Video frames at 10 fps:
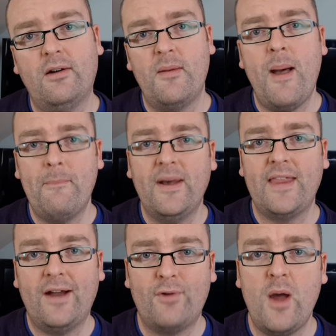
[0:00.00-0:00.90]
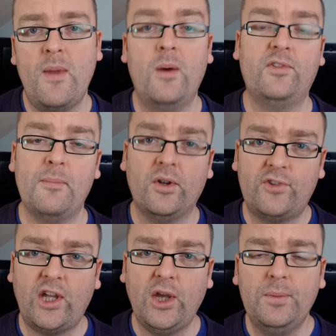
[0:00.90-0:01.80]
Now remember that Romeo is a
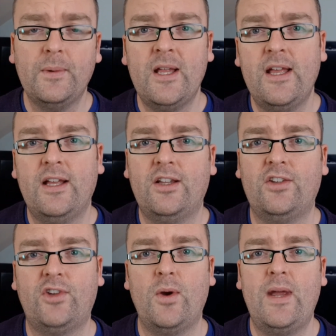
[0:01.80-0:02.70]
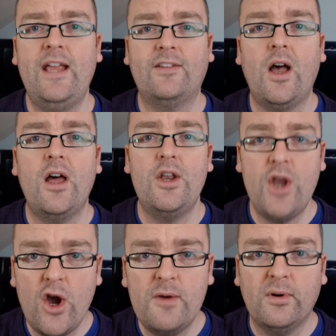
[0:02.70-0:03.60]
Montague, so he's a
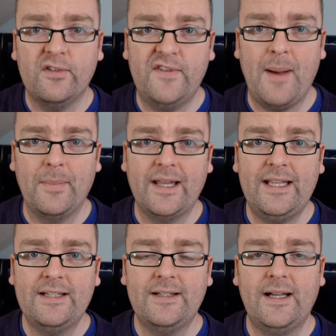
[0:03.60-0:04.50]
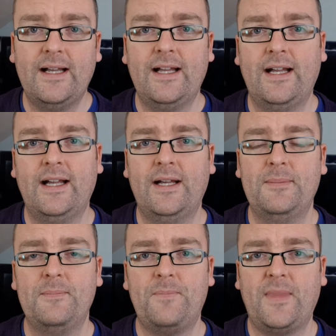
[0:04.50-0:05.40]
noble family,
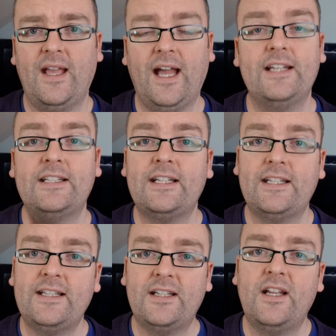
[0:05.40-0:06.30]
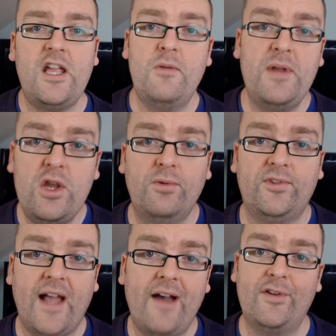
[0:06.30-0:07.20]
and he'll be
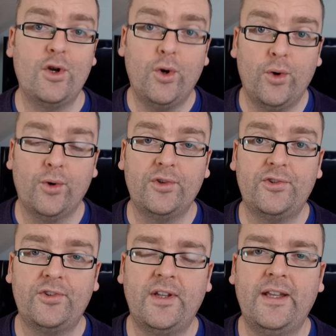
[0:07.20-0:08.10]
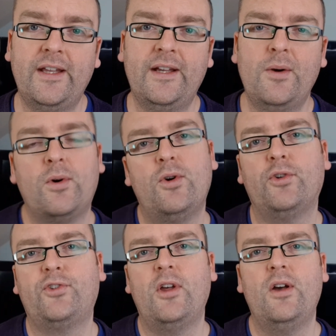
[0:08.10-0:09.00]
used to having a horse. Well, of
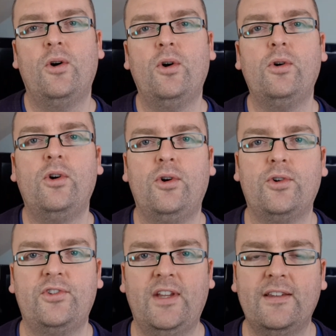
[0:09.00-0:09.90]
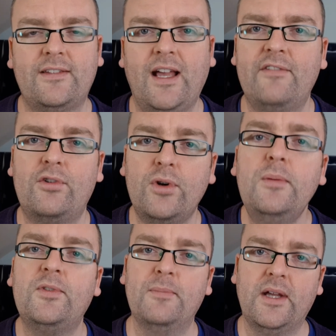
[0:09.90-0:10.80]
course, all horses have
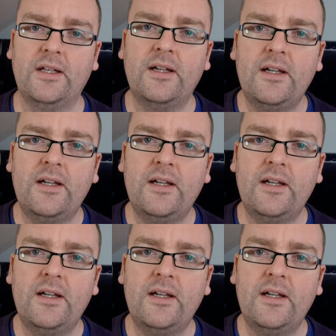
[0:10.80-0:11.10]
groomsmen,